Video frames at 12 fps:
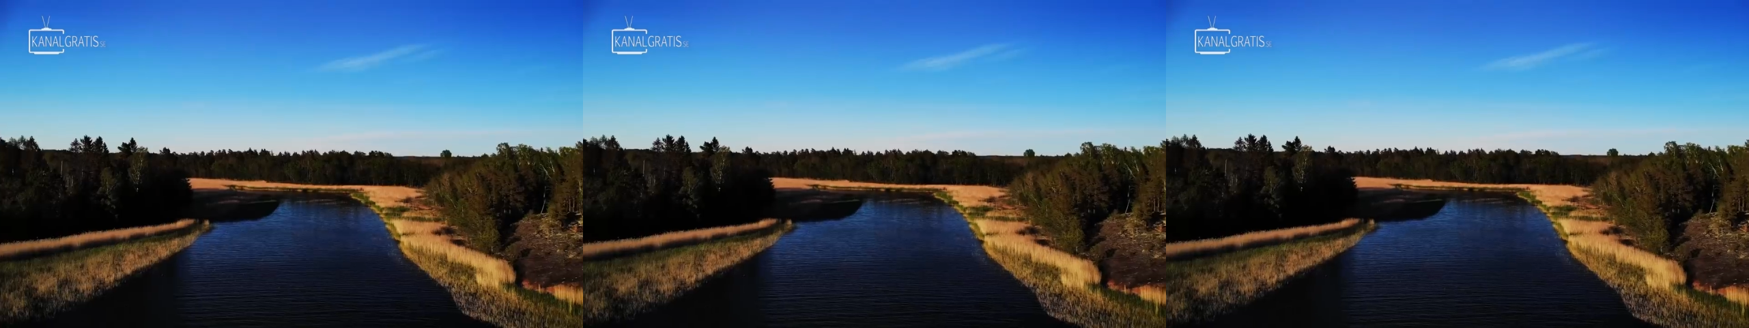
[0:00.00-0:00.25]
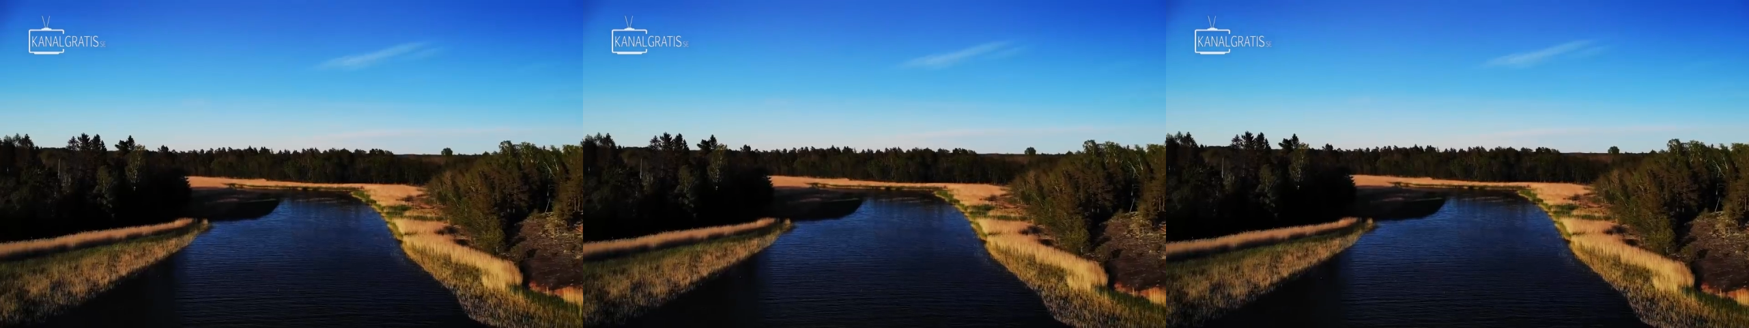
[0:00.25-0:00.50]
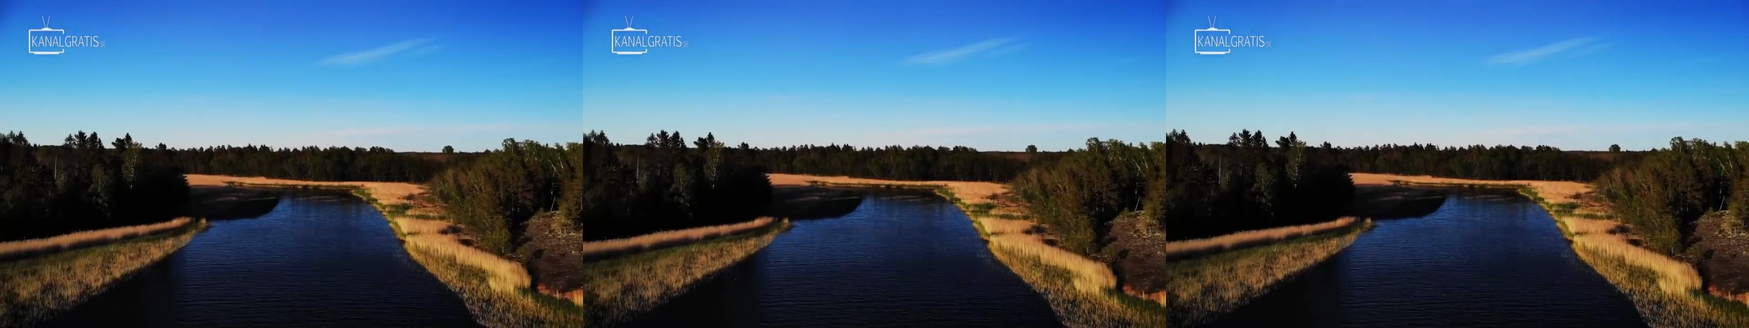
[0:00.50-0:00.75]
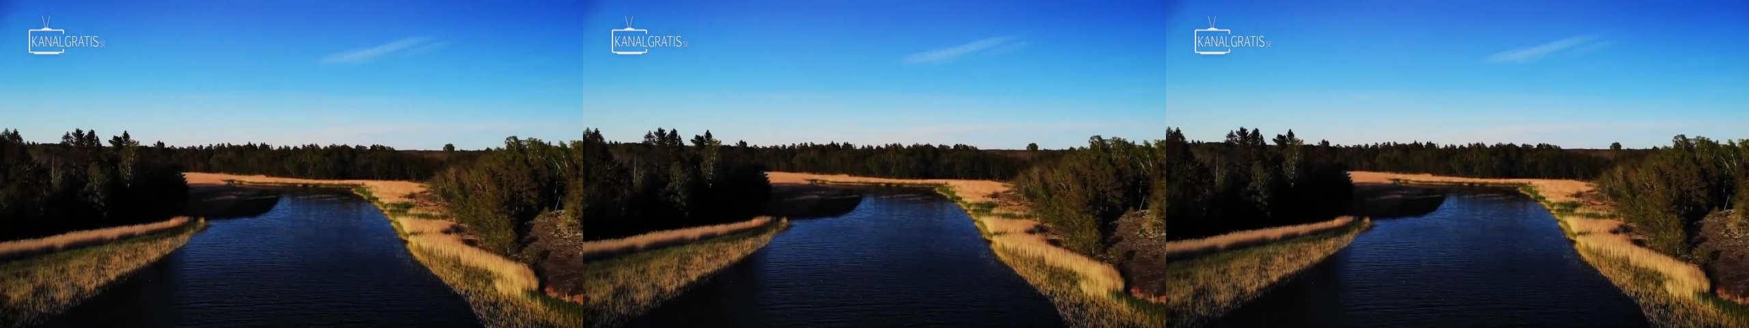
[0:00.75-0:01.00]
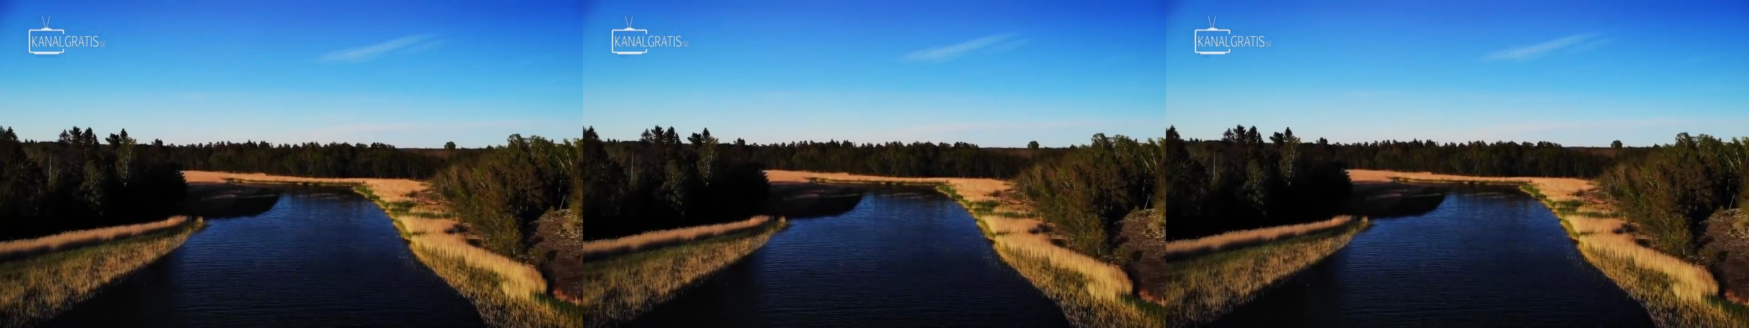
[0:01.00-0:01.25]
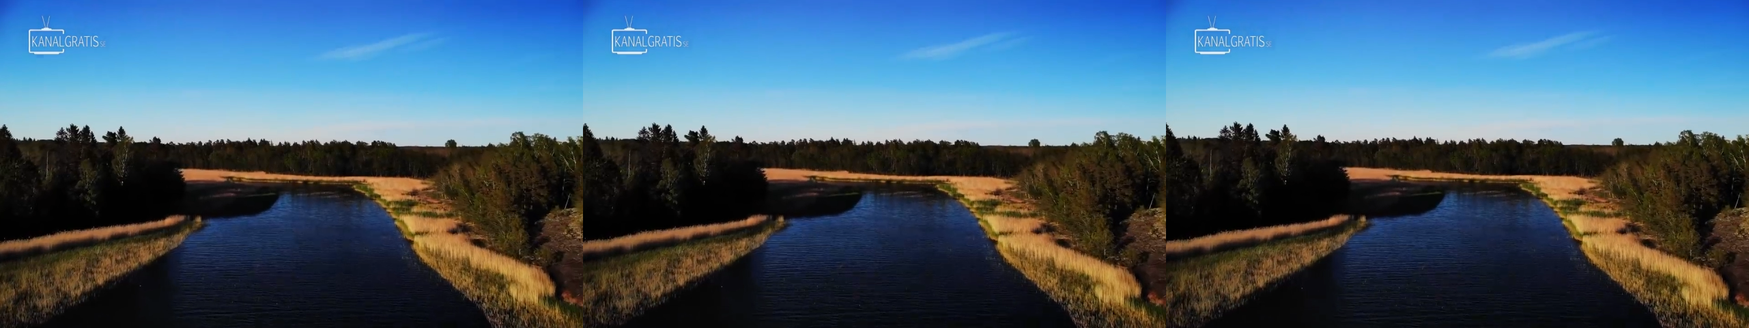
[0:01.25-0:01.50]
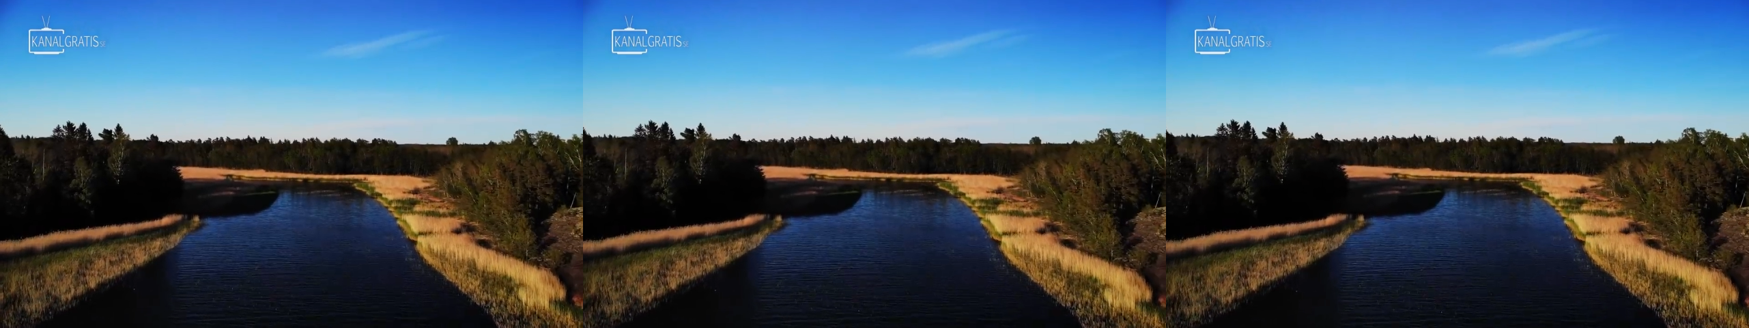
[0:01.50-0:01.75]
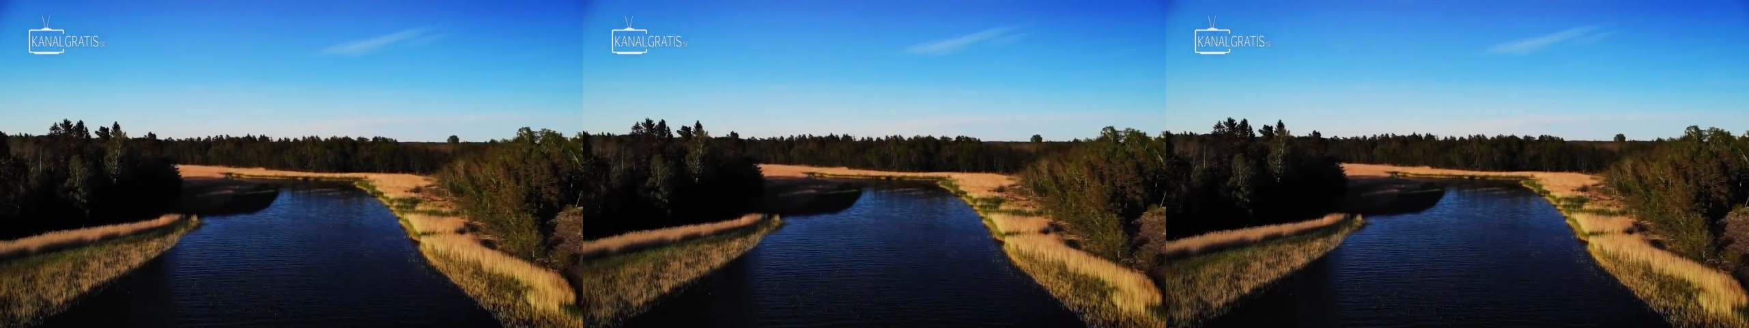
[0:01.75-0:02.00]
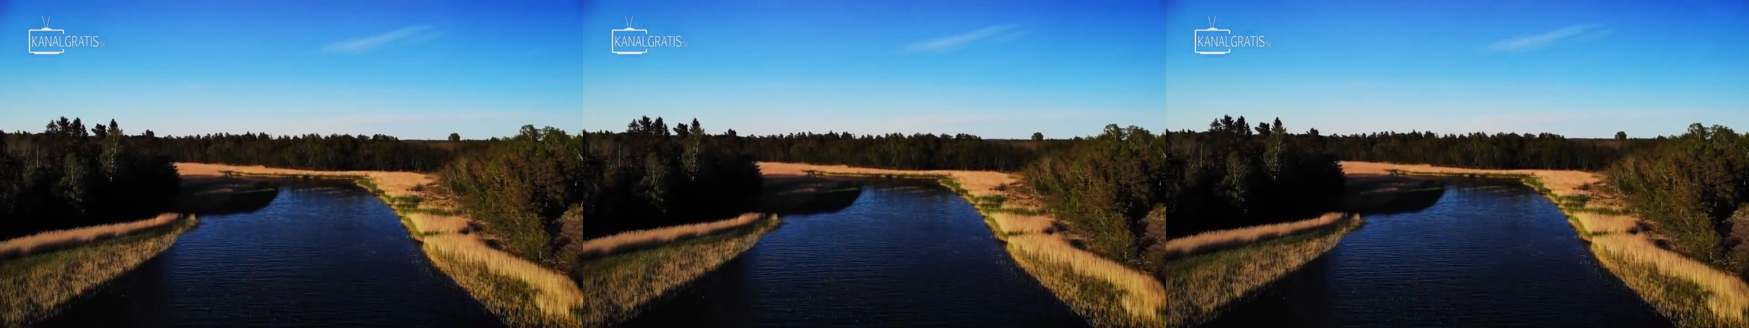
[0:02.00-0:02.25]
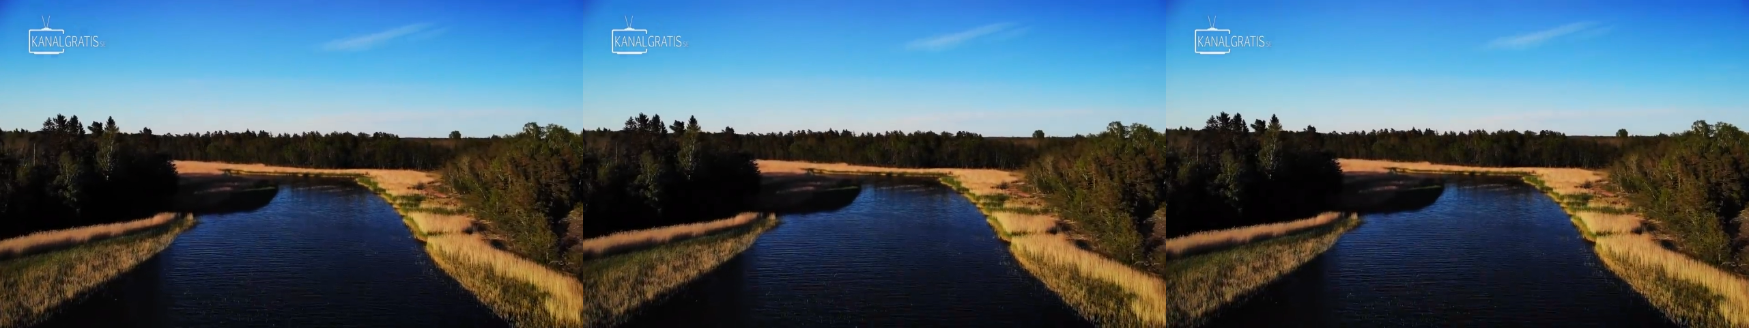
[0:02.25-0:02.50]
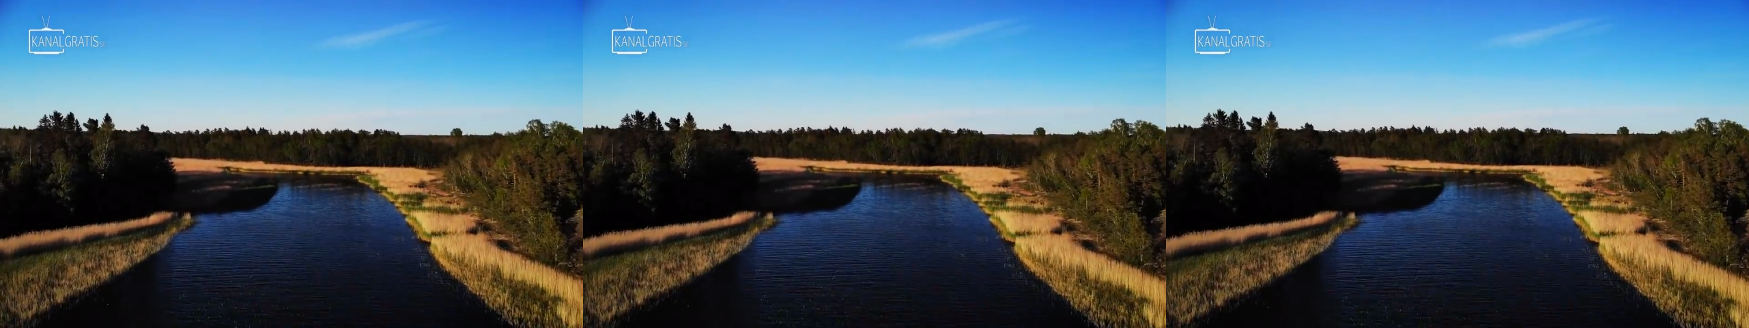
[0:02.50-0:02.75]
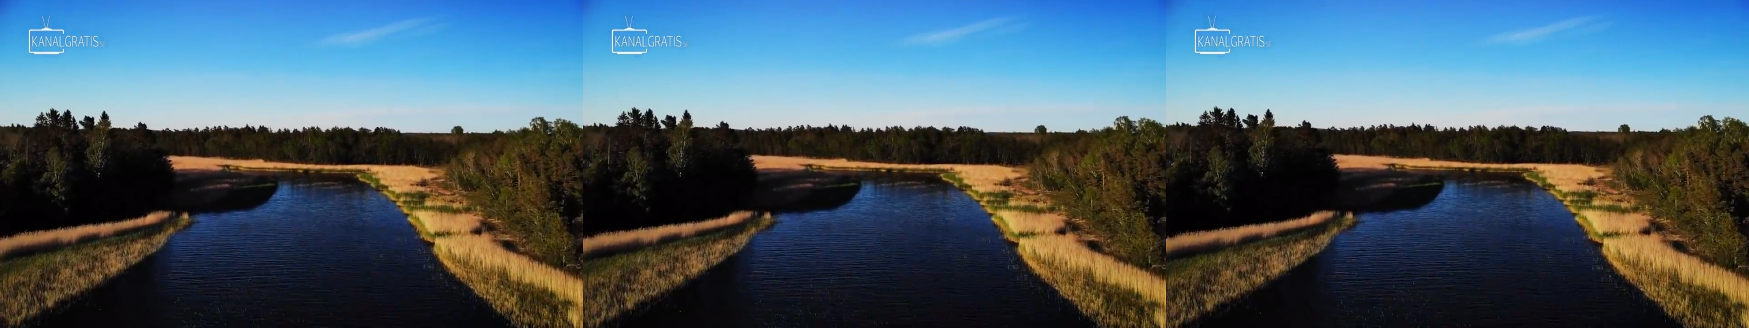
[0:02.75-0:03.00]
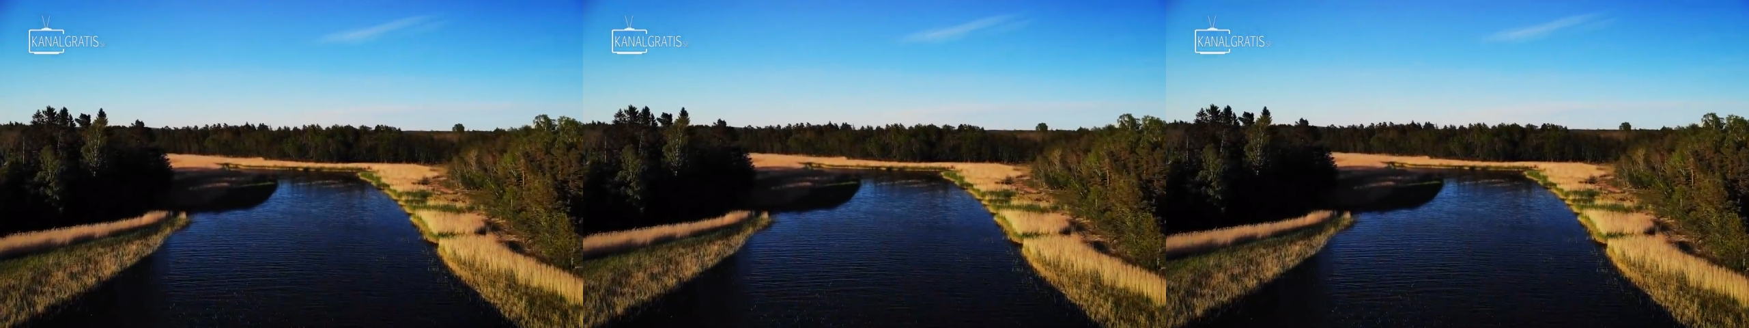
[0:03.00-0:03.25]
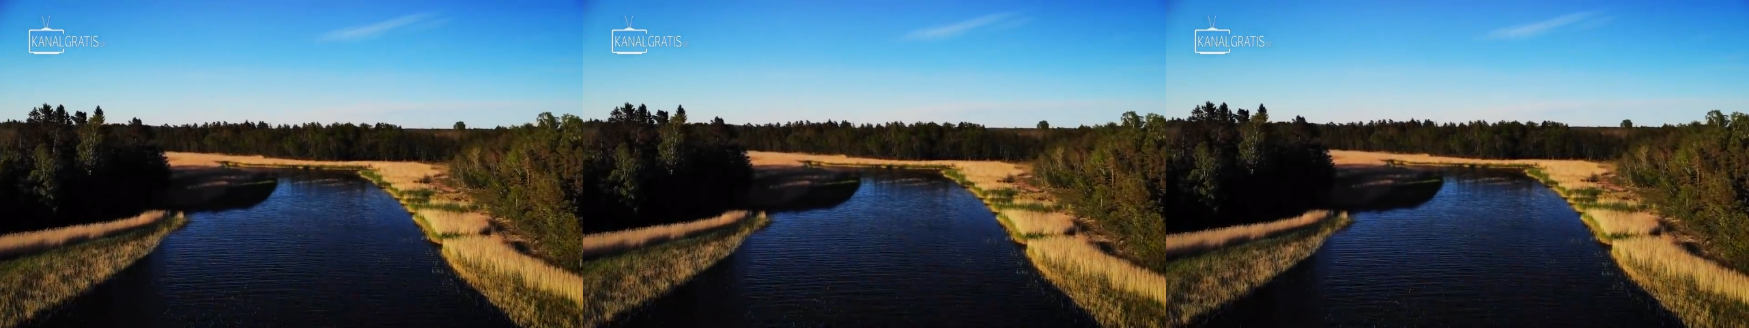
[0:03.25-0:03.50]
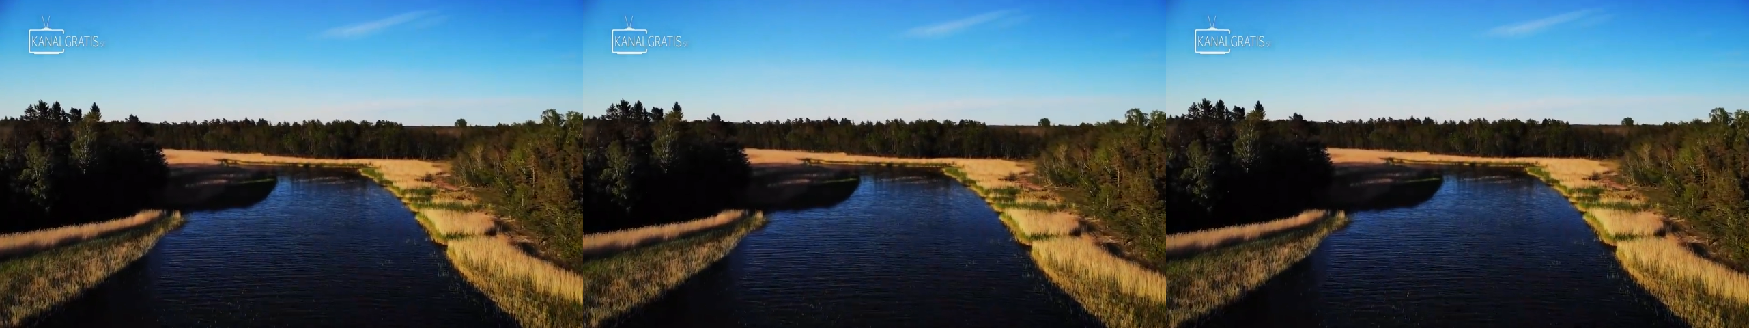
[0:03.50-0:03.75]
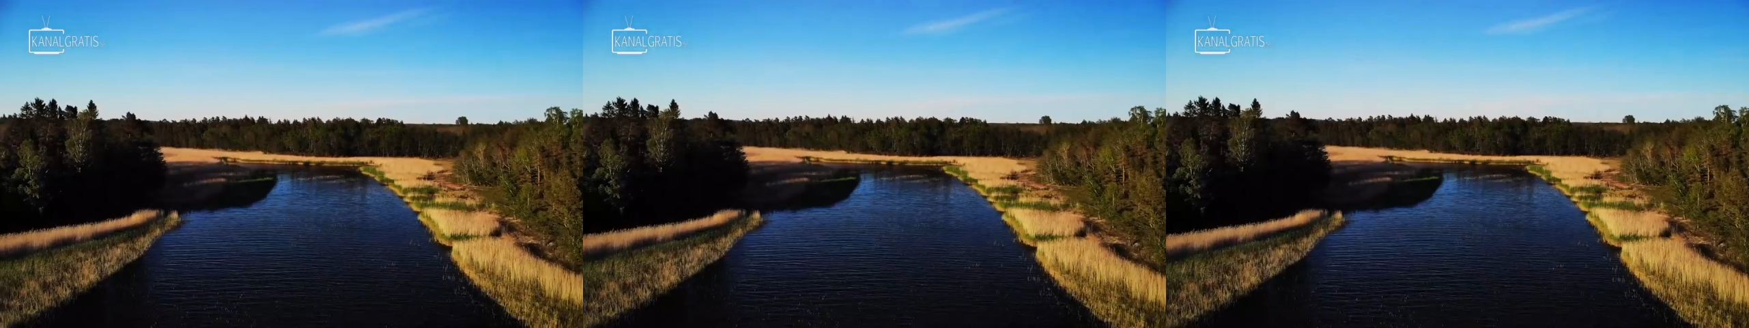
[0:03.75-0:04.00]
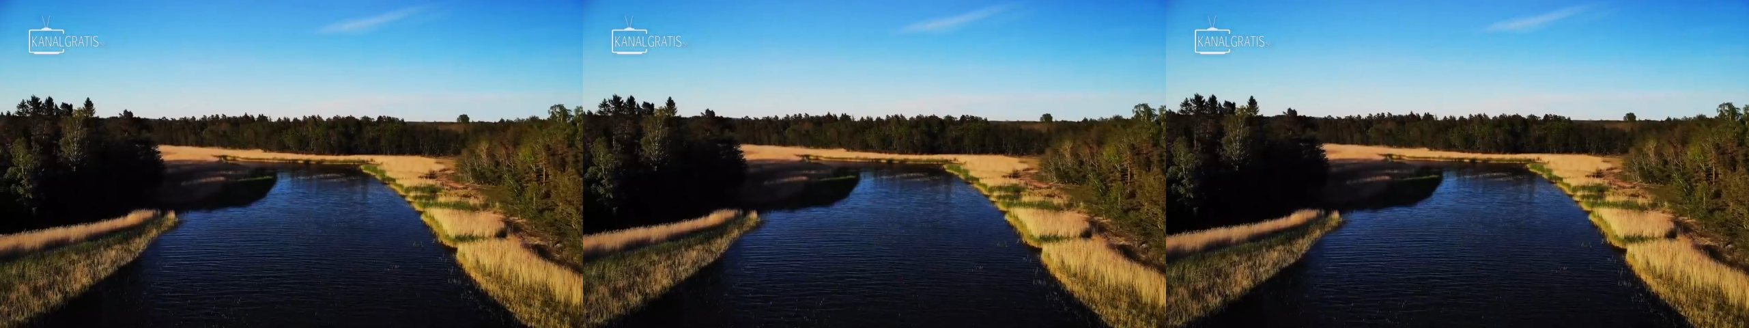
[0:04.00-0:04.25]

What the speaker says: (no speaker visible)